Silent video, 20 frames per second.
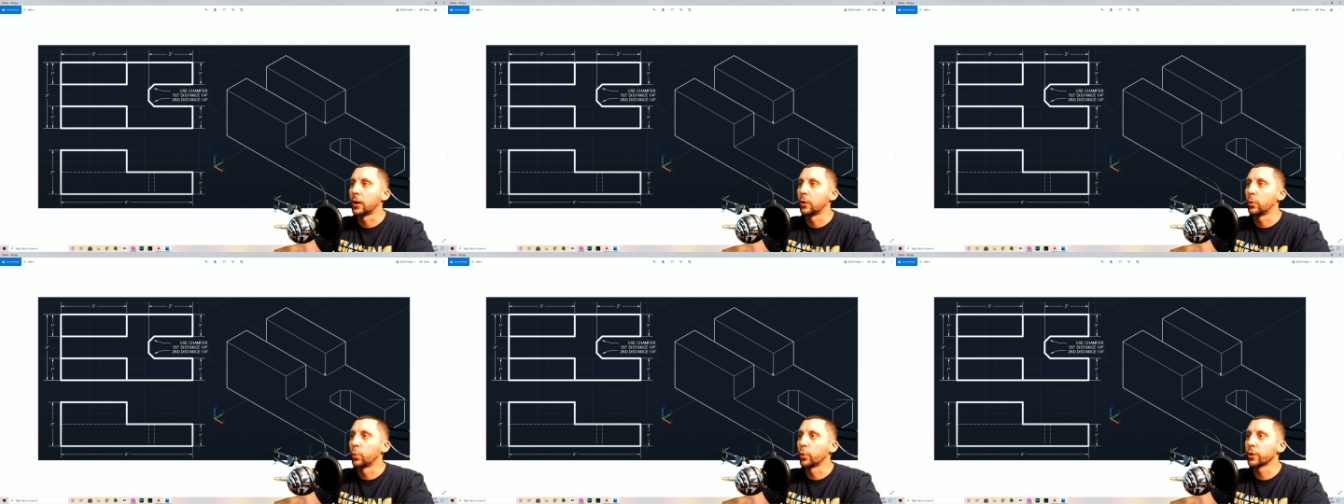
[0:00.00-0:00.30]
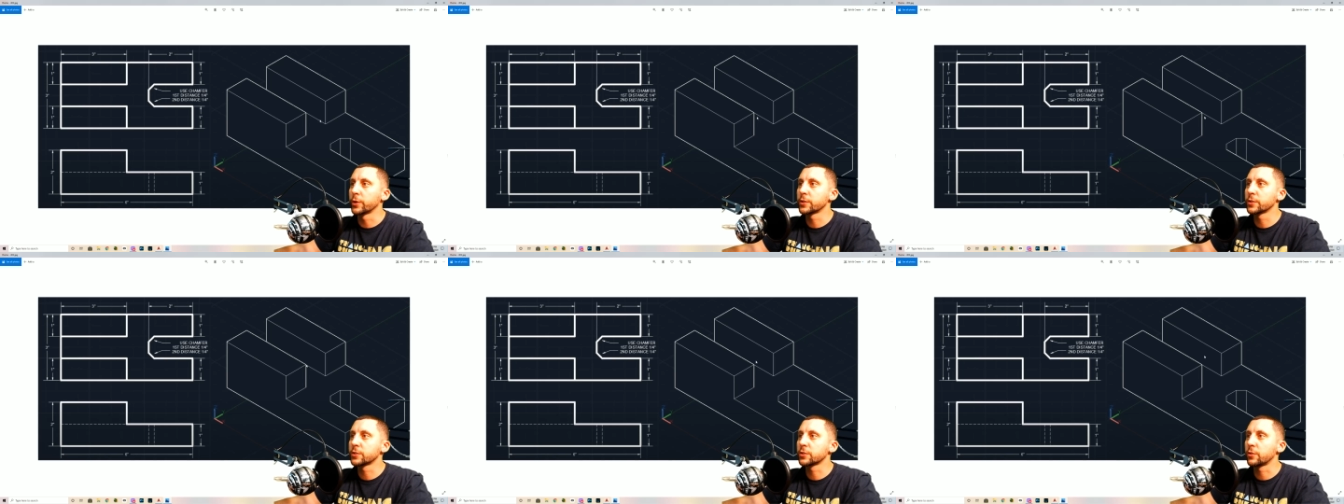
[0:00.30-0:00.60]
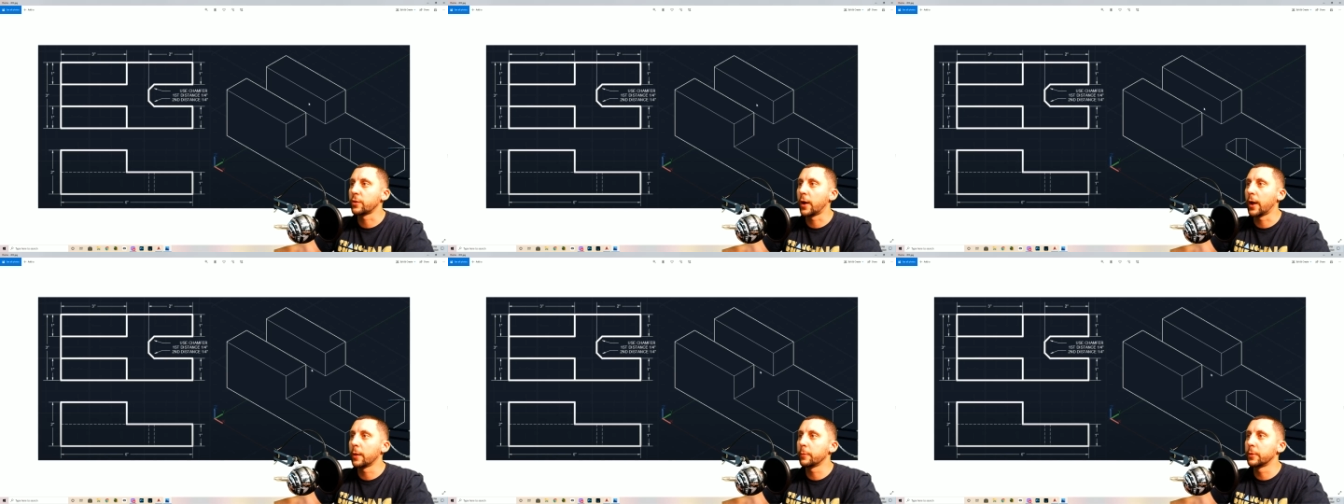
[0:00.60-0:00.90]
we're
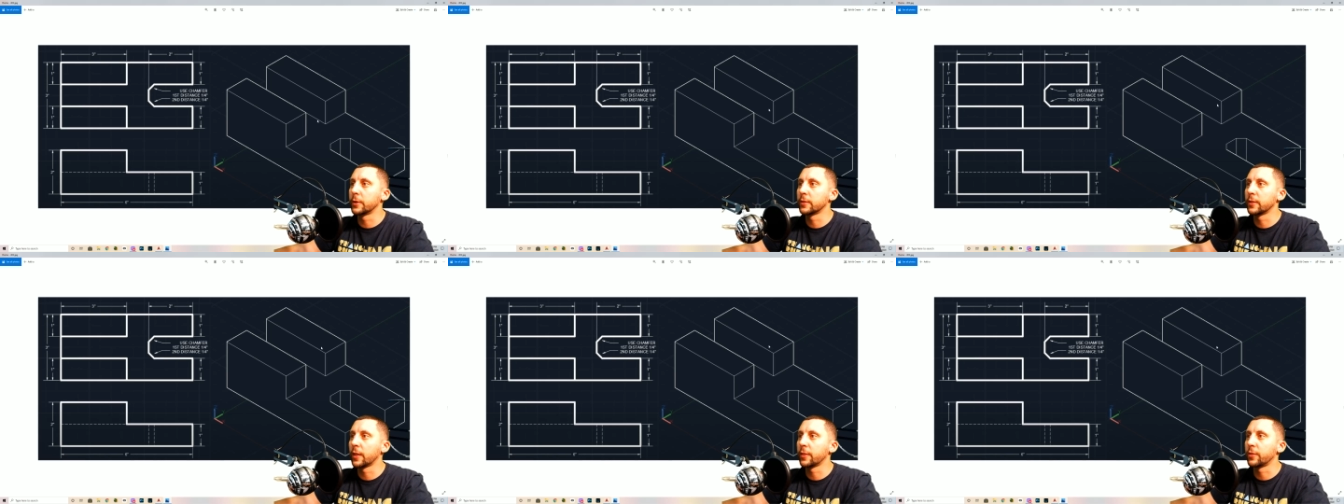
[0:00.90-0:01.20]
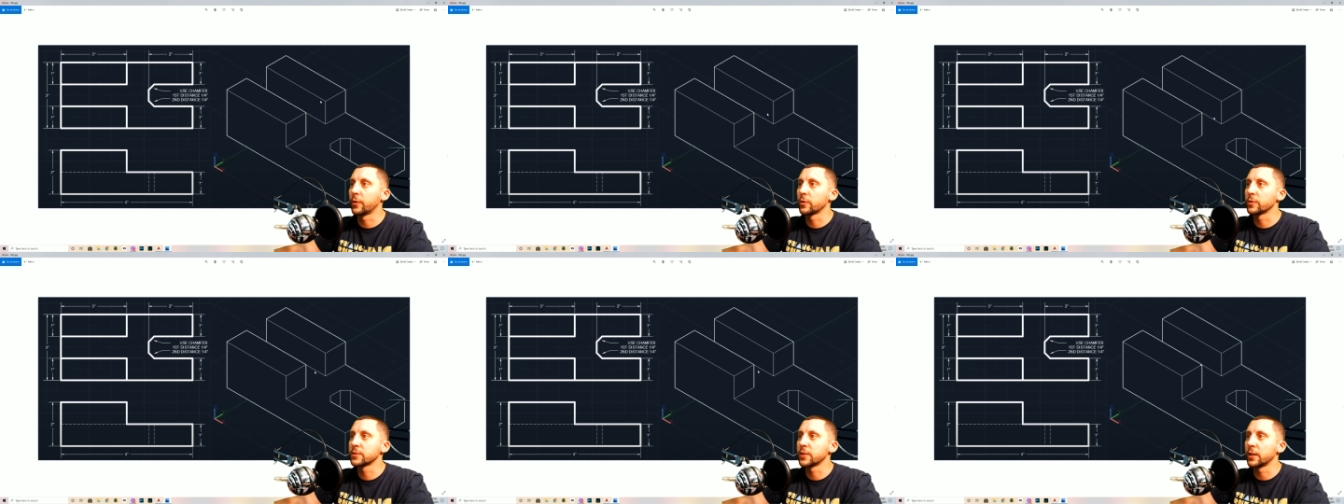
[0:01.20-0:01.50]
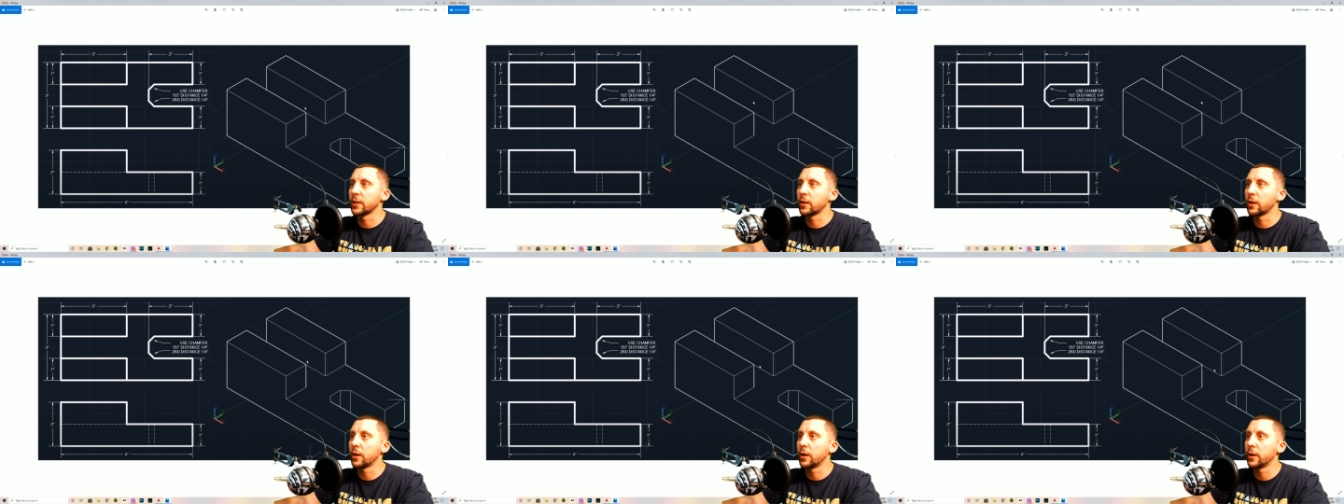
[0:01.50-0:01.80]
describing that there's a
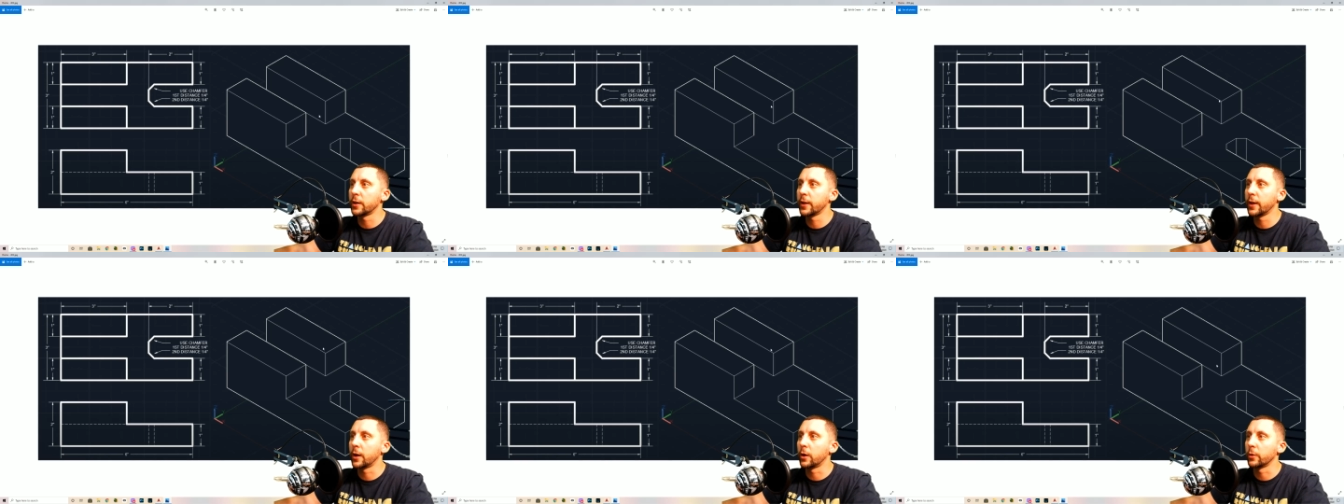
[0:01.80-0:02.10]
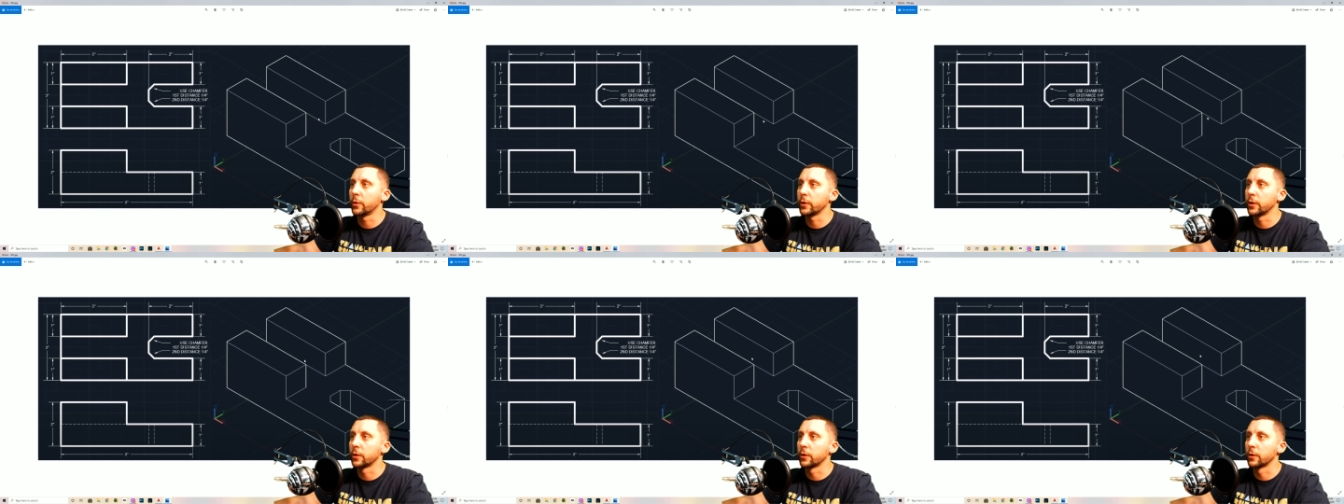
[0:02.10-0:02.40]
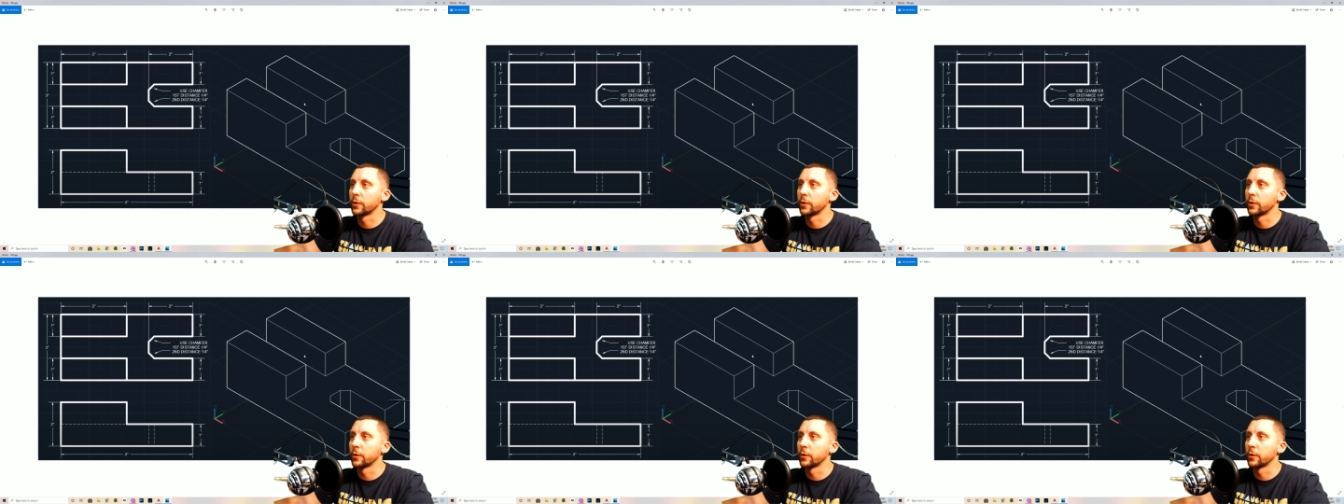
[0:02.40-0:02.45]
cutout here